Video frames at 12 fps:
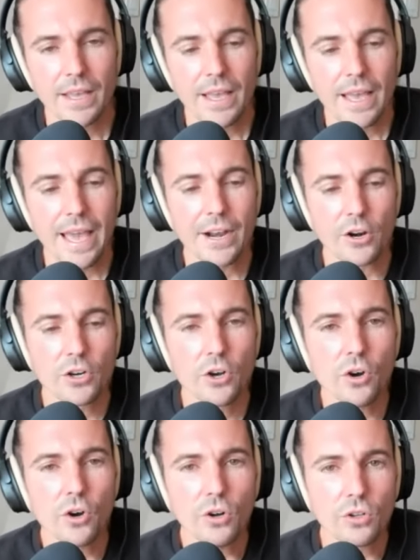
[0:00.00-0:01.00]
And our
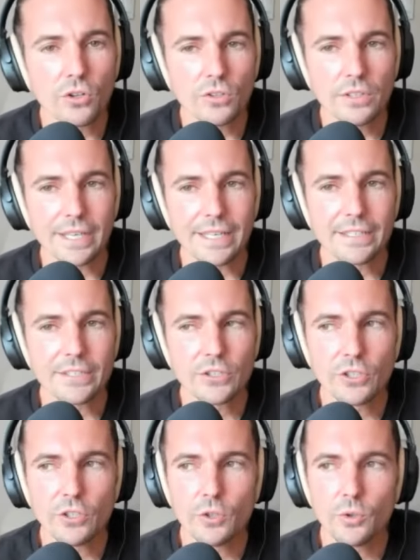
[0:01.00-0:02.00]
goal is
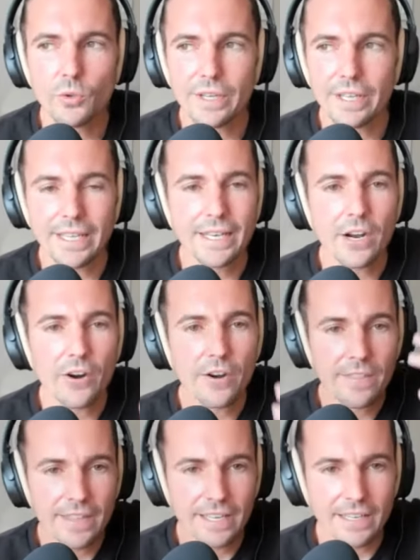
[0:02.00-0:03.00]
to, in our
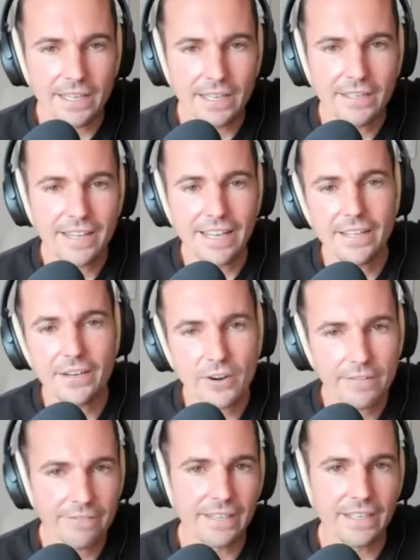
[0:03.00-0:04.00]
thinking, in our
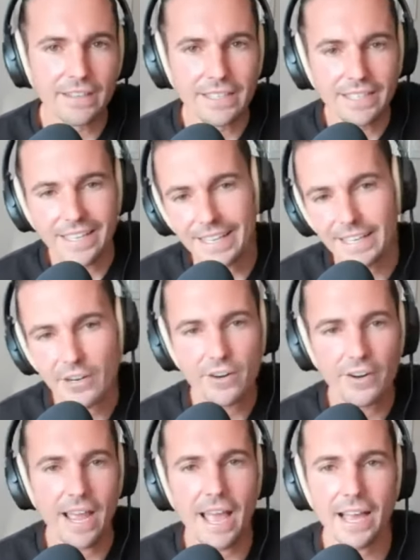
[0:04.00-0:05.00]
feeling, in
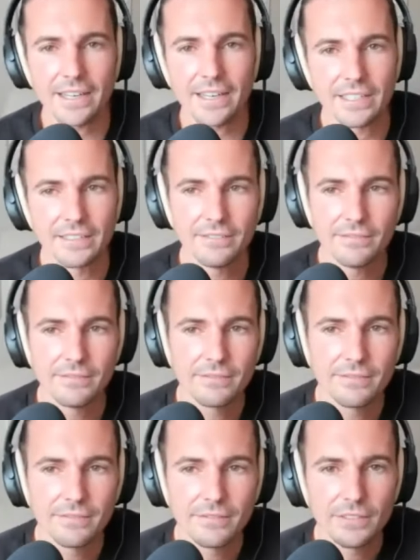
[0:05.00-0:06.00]
our action,
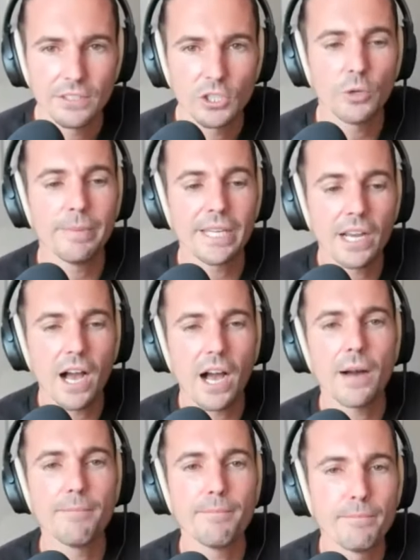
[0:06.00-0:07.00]
to
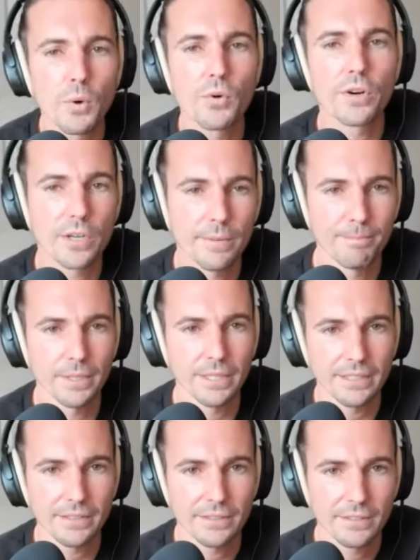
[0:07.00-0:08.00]
become more
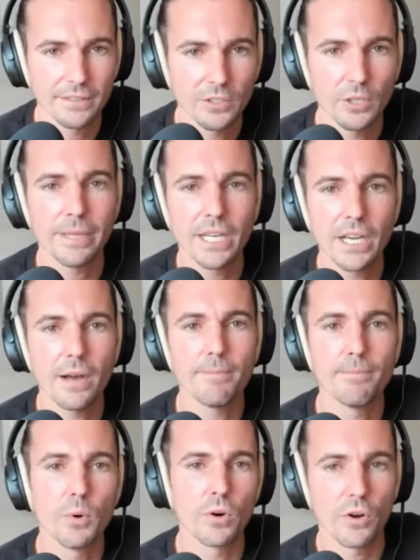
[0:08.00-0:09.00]
complete, to become
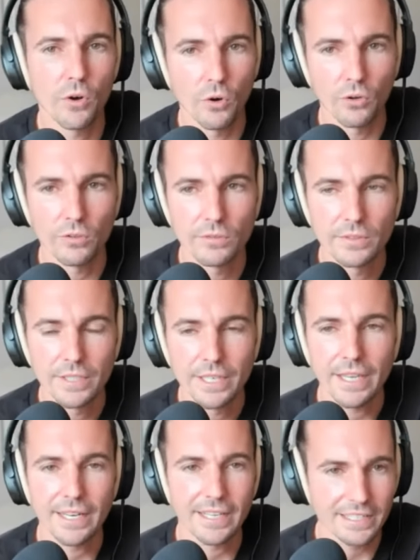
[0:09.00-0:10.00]
more whole.
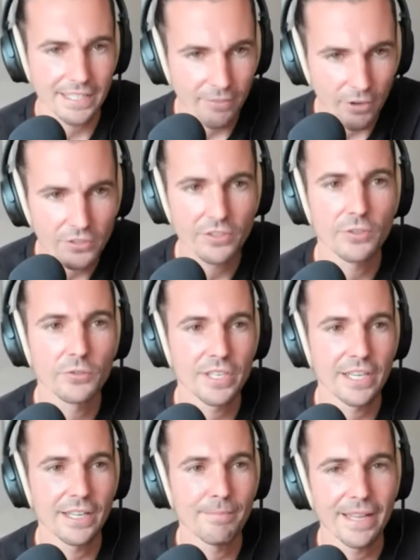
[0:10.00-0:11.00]
And as I've also
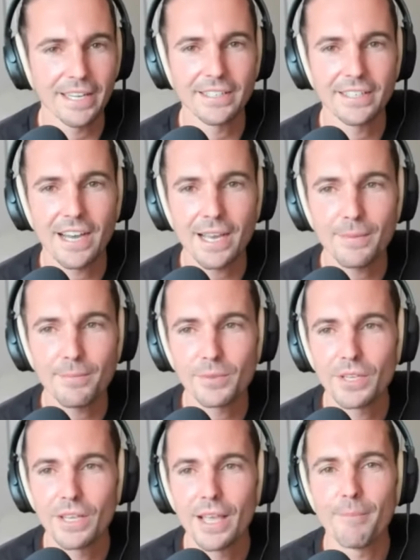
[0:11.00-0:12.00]
said many times,
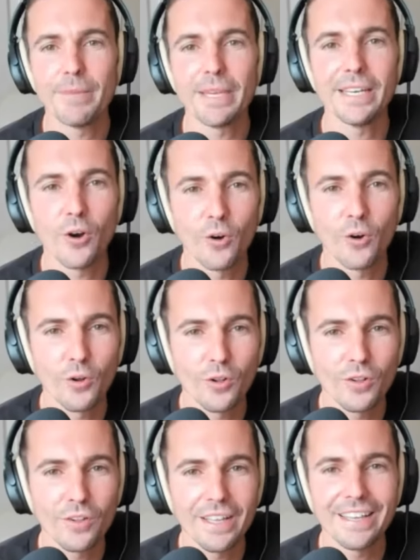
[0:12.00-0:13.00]
being
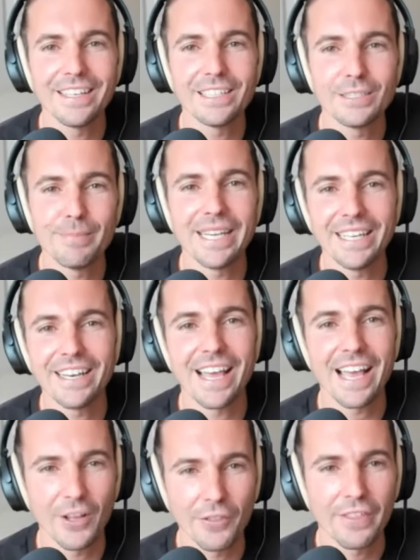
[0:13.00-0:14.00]
whole is being
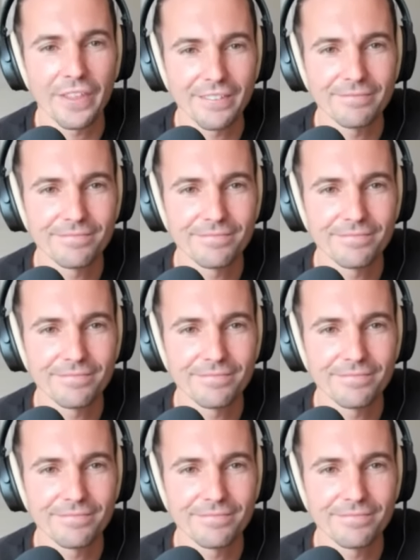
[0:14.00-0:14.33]
healthy.